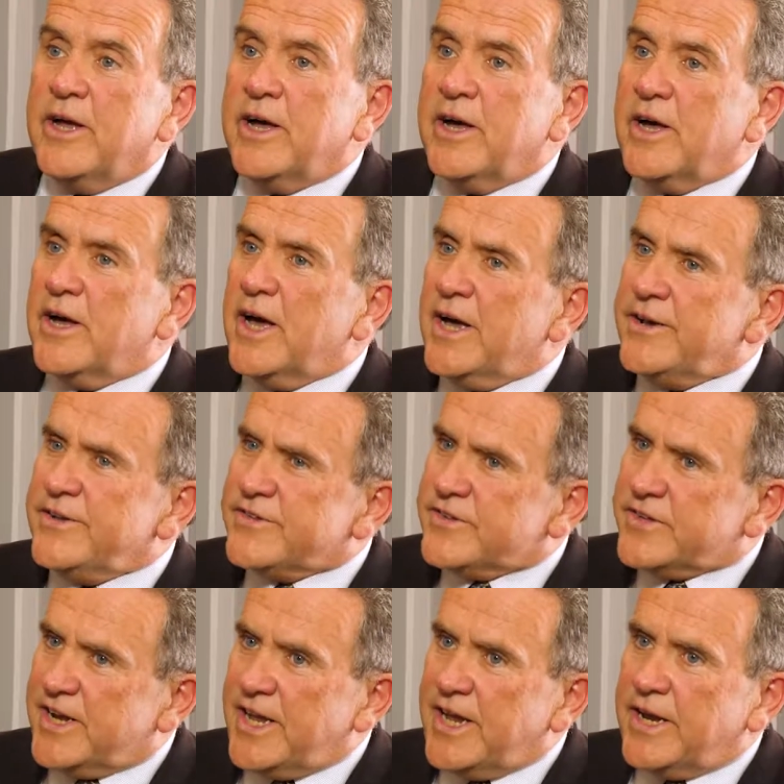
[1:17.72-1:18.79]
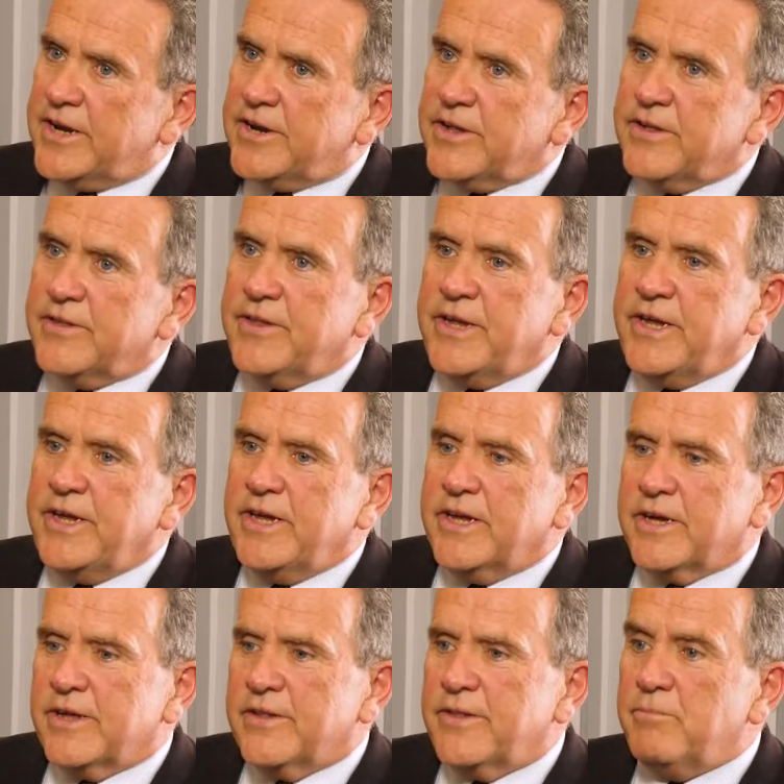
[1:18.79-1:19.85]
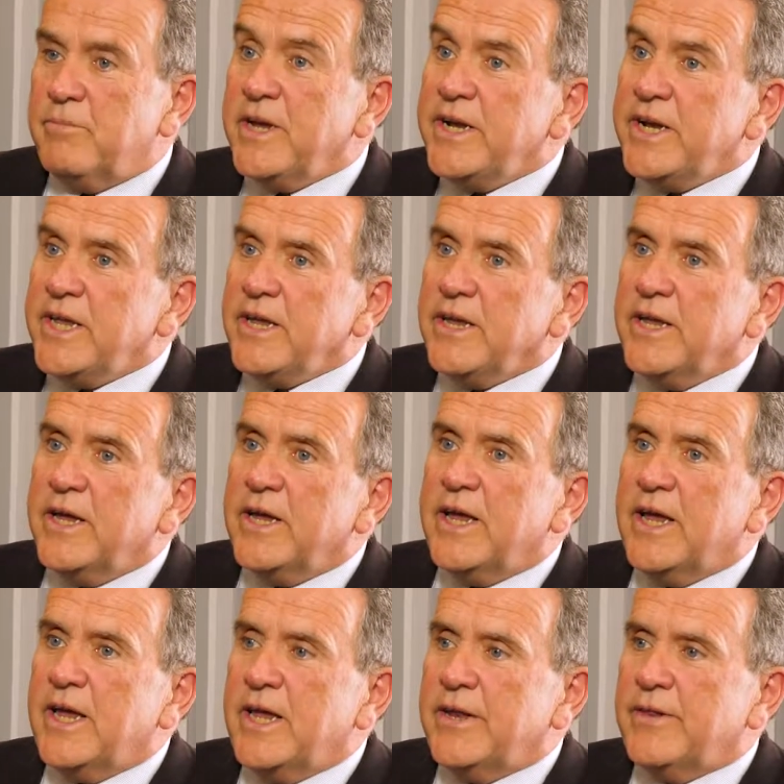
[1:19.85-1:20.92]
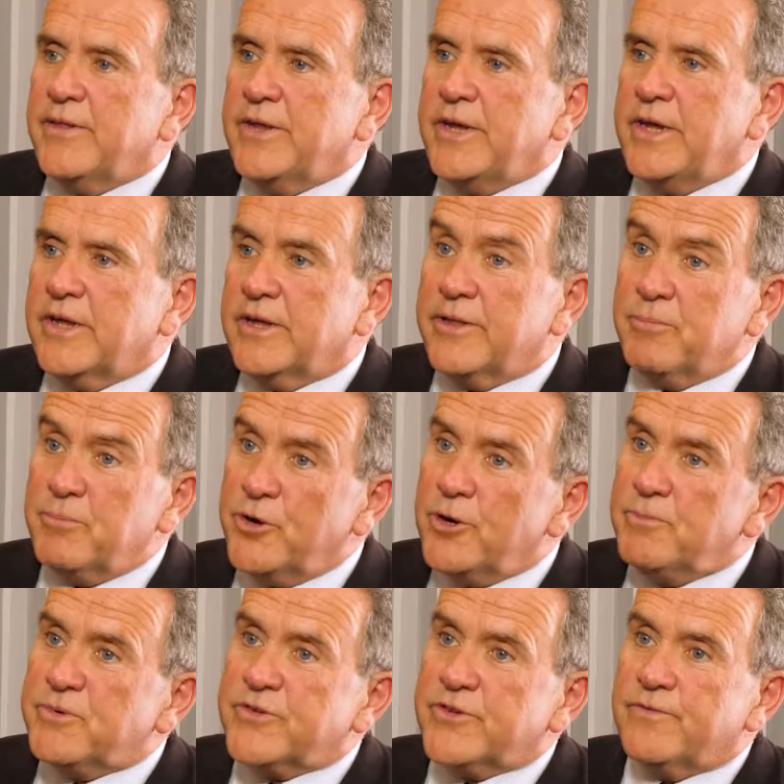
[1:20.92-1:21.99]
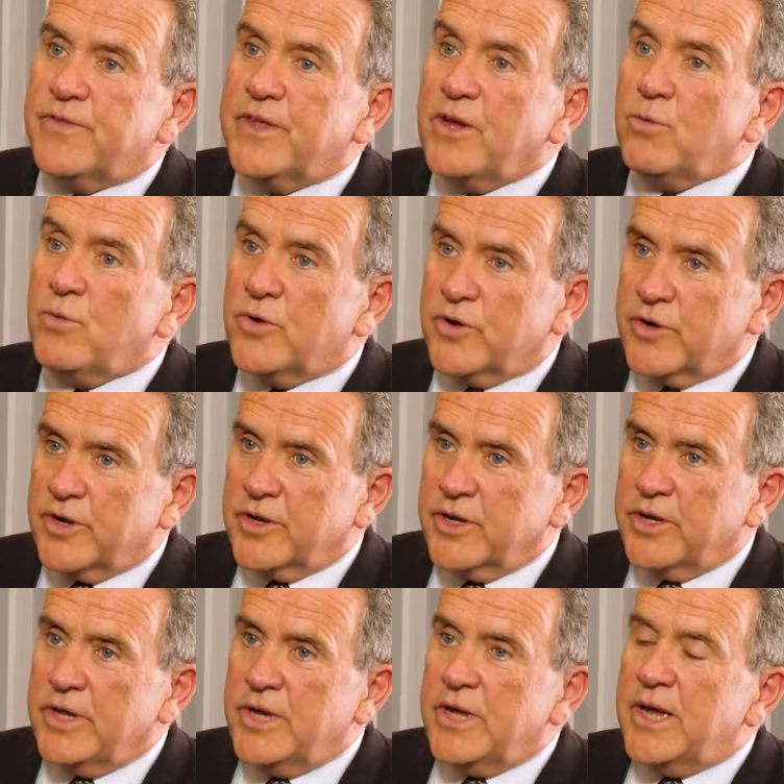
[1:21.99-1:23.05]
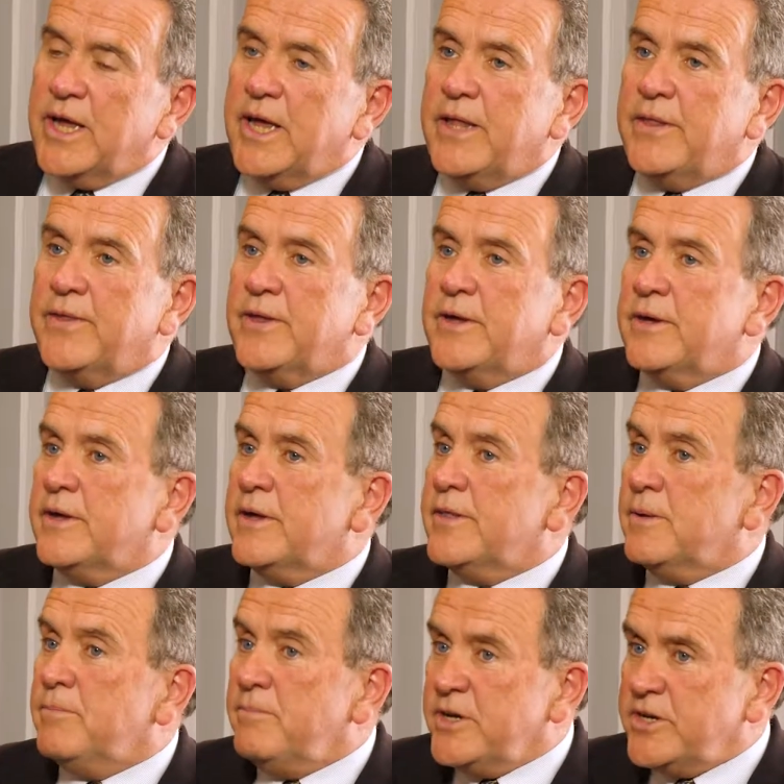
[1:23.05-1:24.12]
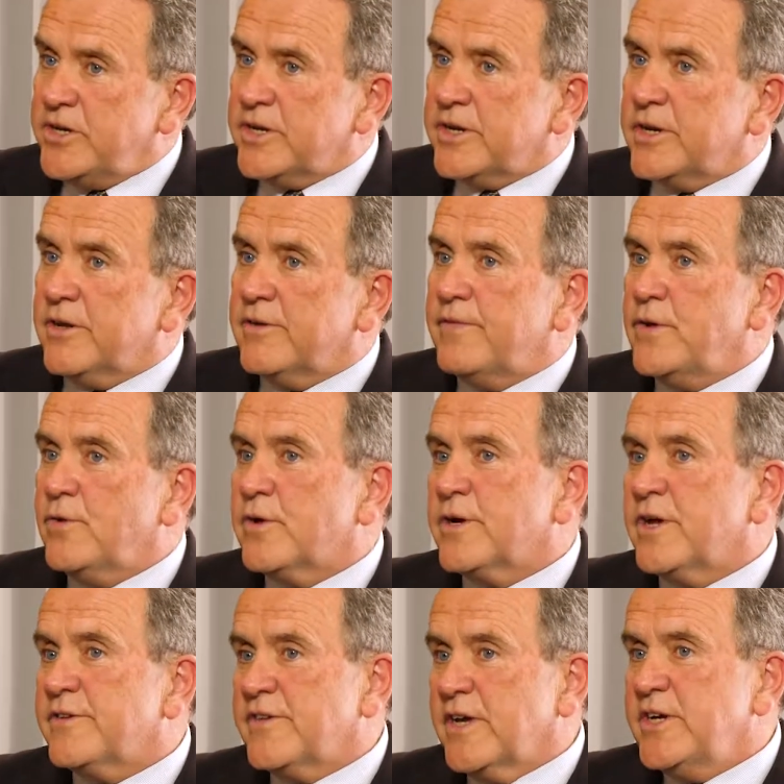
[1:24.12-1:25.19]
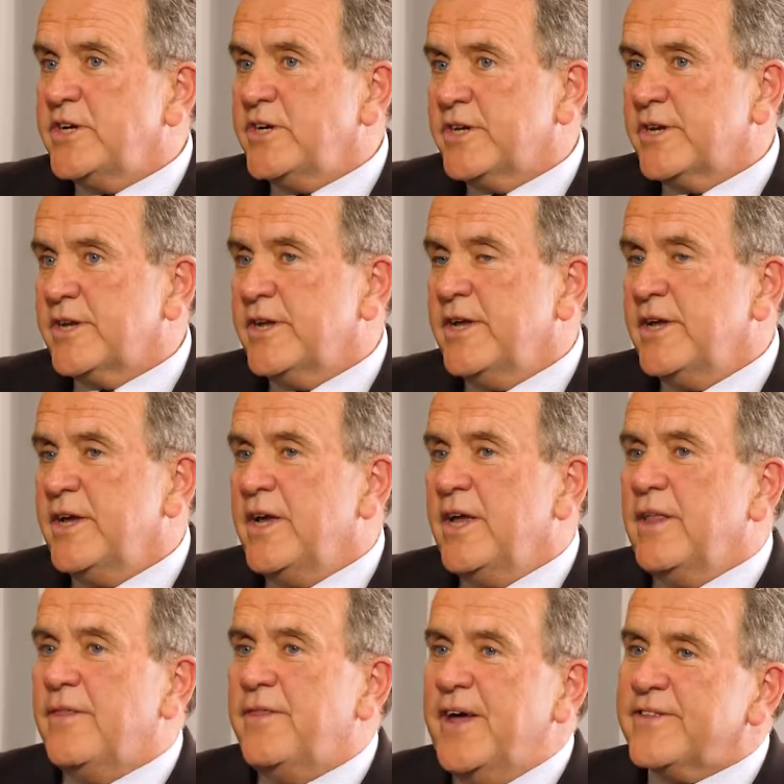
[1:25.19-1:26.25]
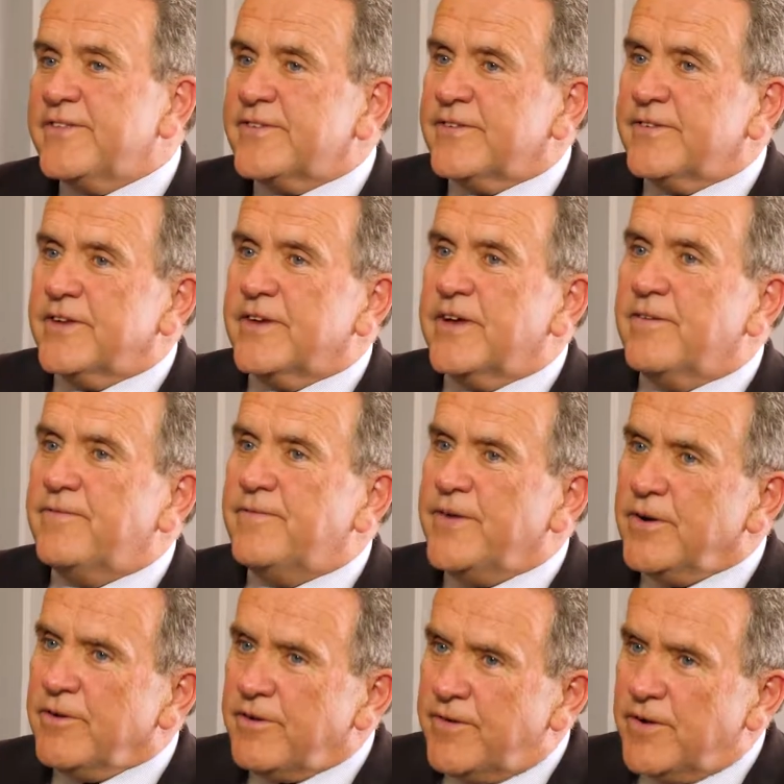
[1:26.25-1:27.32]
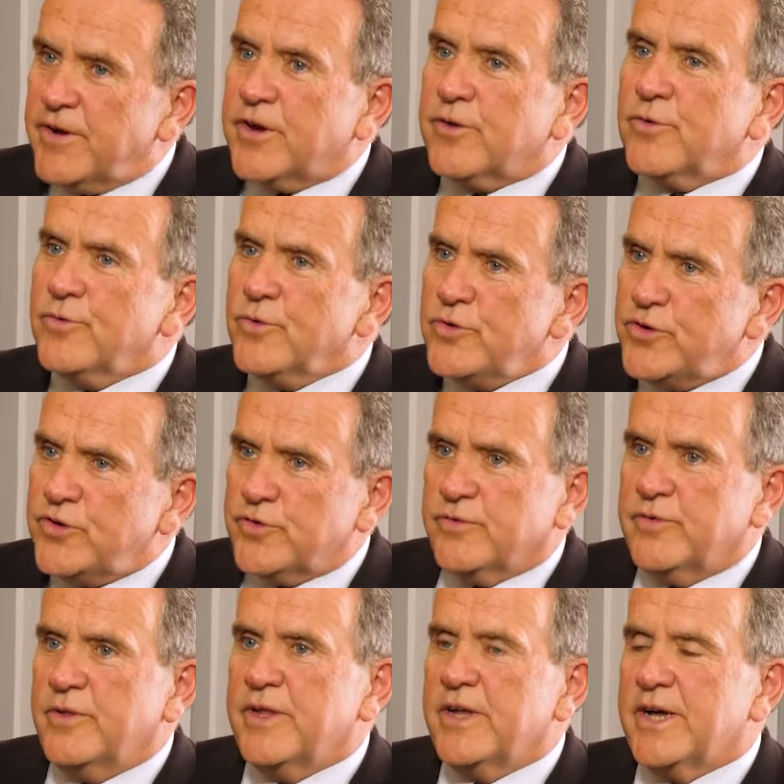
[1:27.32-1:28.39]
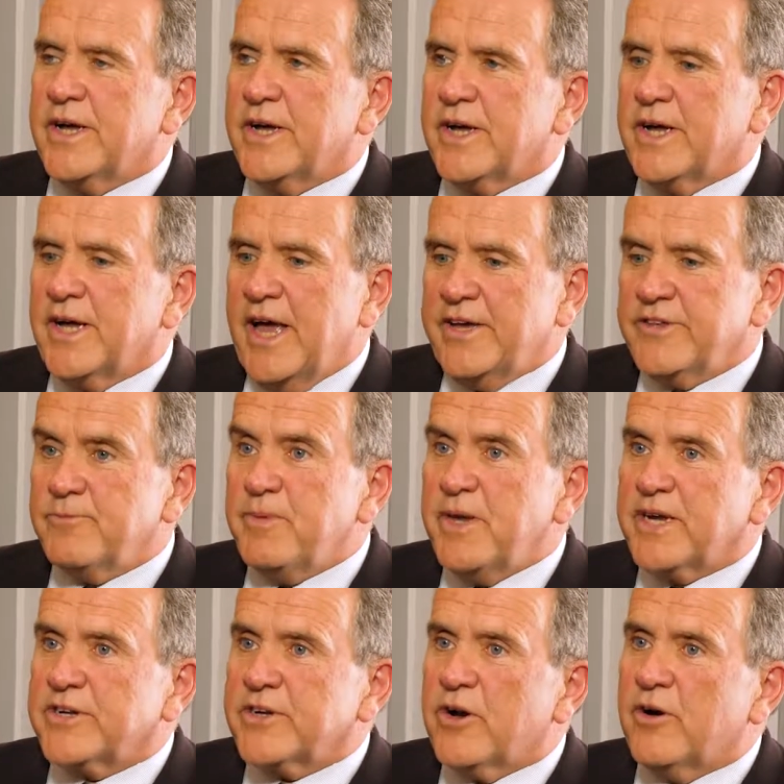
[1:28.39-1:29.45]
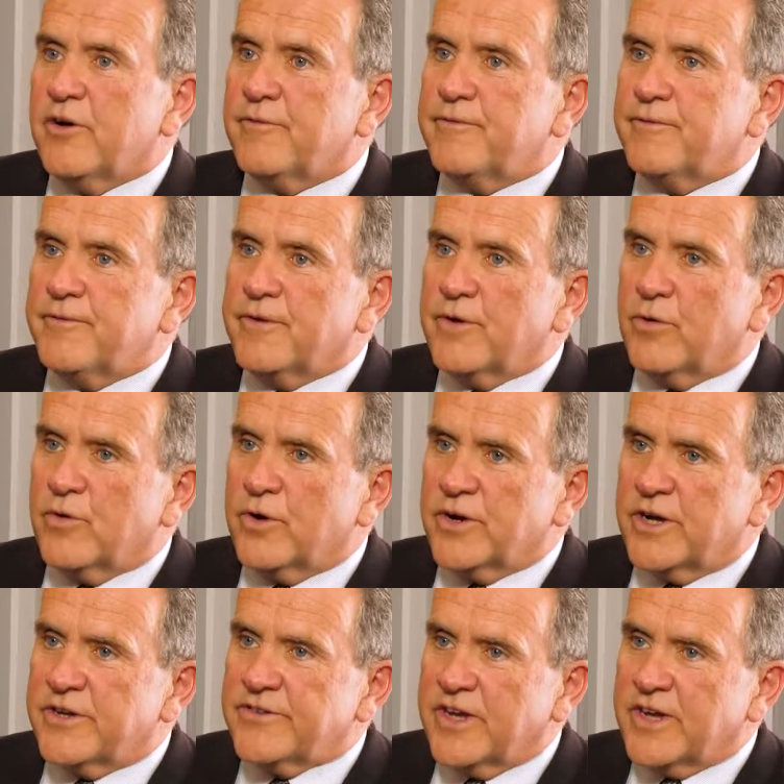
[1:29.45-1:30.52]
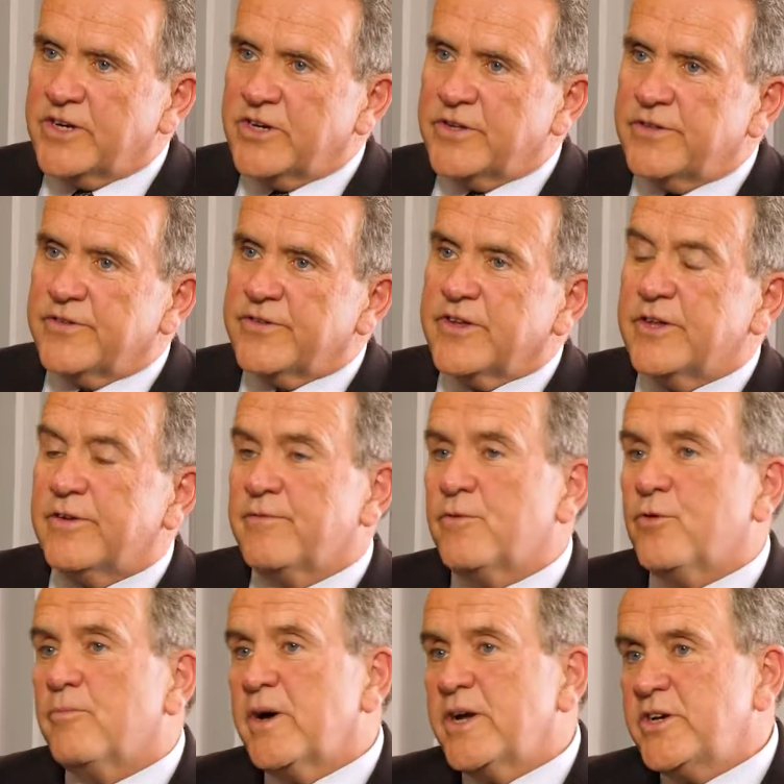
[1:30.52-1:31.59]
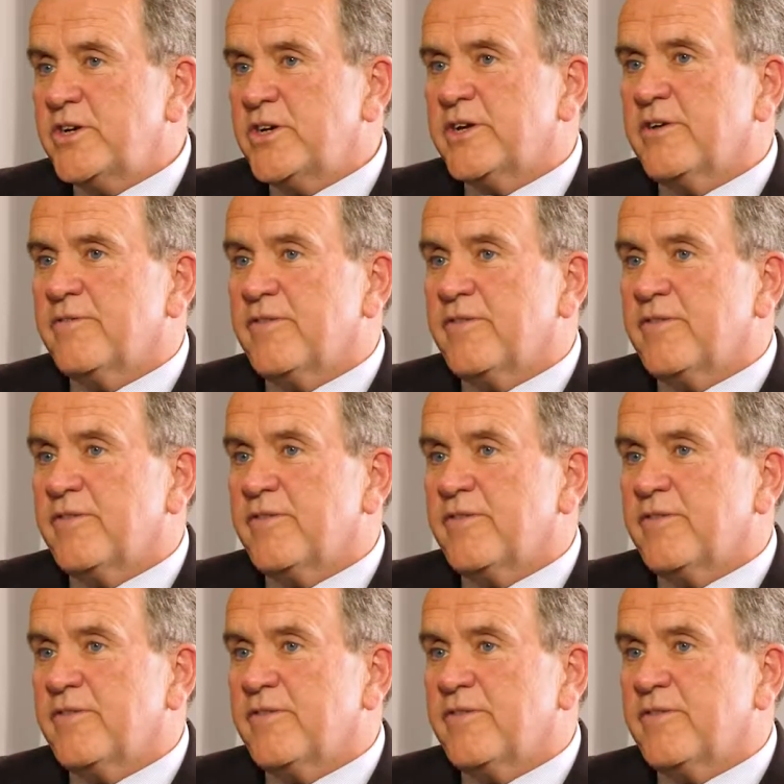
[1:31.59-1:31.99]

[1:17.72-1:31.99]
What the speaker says: understand the meaning and the purpose of their work and the mission of the organisation? That's a very, very crucial aspect of organisations and formation